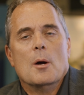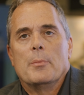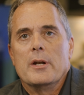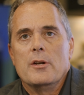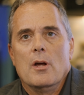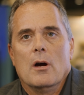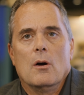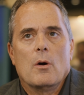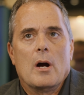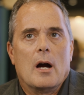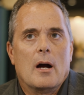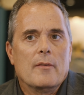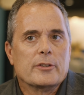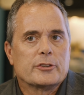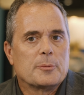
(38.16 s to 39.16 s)
but no,
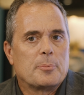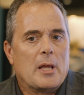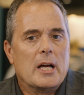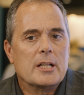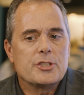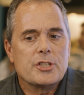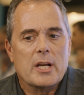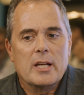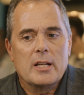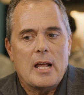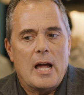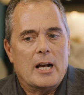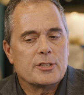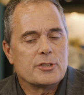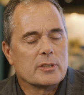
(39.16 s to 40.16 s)
uh, the supply chain
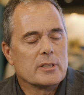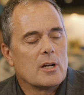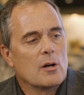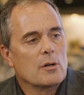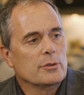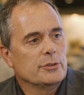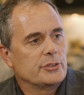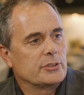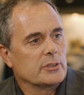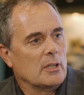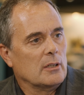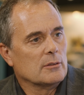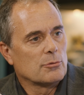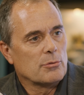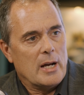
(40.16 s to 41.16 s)
actually goes
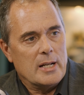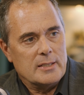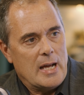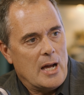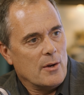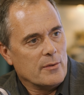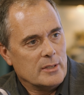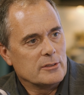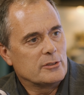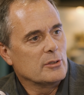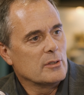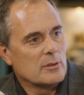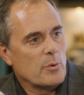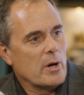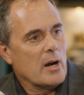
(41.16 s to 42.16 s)
right down
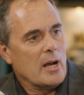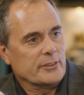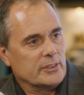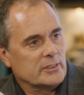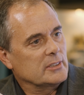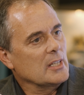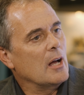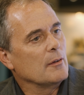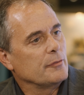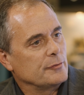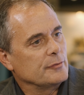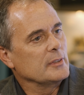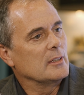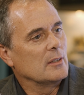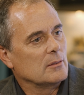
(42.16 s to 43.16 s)
into the warehouse itself.
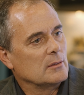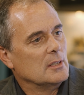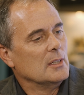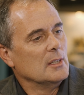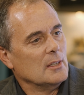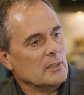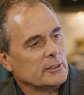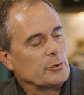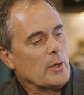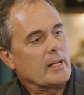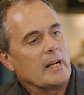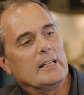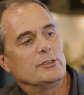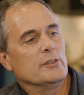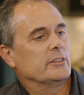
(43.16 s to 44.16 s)
You know? Yeah. So I
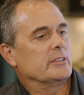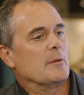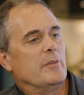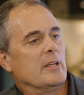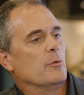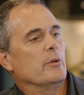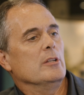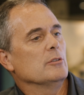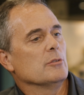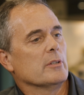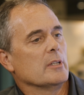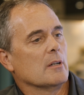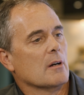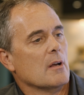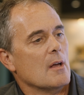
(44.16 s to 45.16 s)
can ask you the same thing. What are you doing
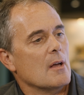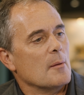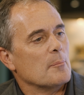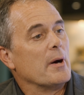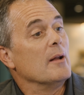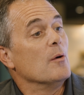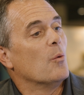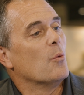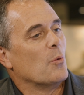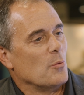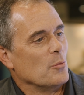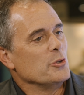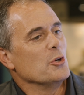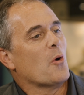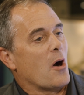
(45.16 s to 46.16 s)
here? But
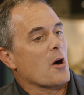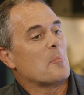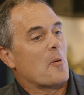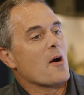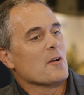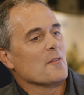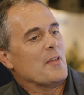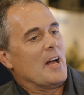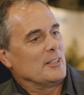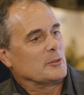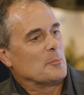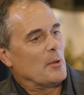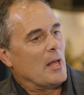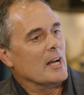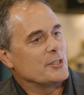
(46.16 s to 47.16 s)
you are part of that
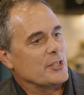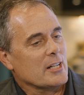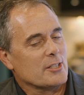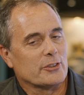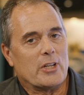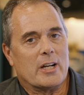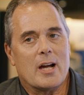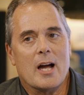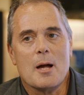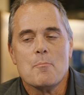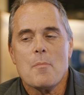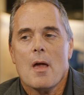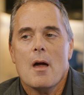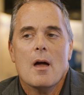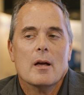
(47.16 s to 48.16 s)
supply chain, just like I am.
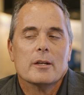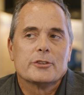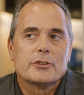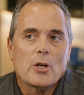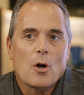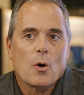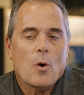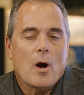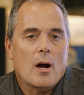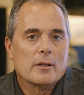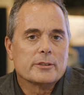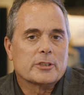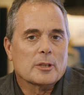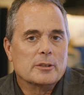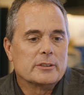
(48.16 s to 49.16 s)
Yes. Absolutely. So, uh,
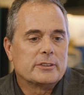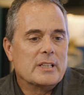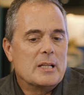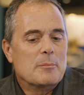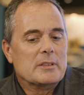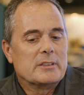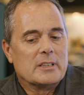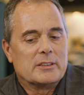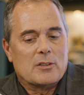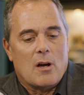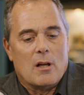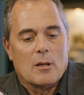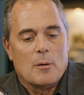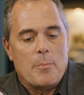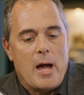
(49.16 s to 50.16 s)
so Siemens is
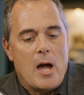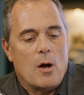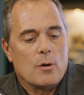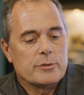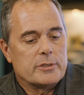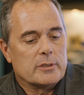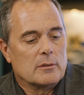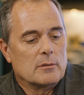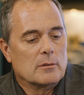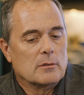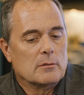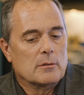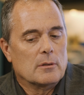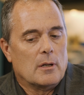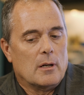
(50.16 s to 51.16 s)
all about
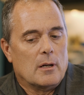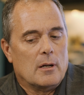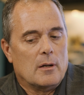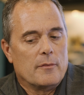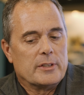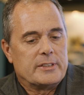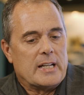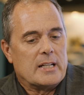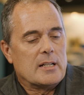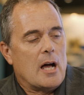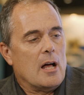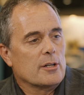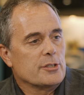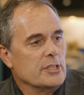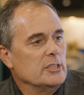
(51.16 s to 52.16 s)
uh, the
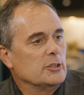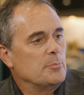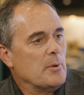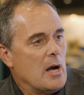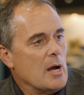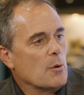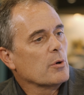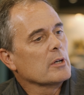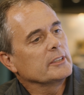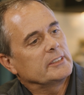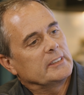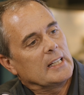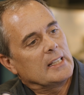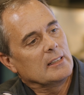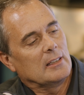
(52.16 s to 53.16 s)
technologies behind. We're a
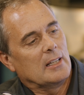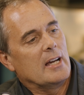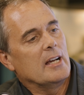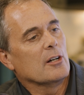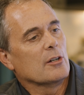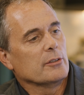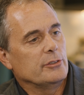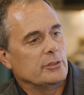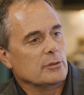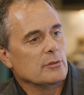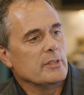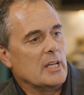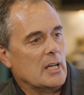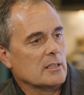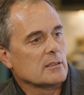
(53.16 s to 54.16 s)
second layer to
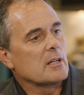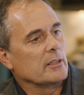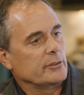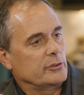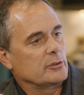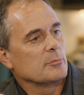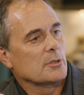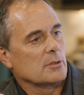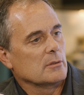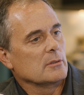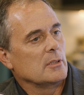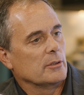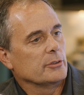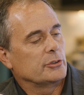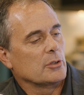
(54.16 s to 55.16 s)
the end customer. Mm-hmm.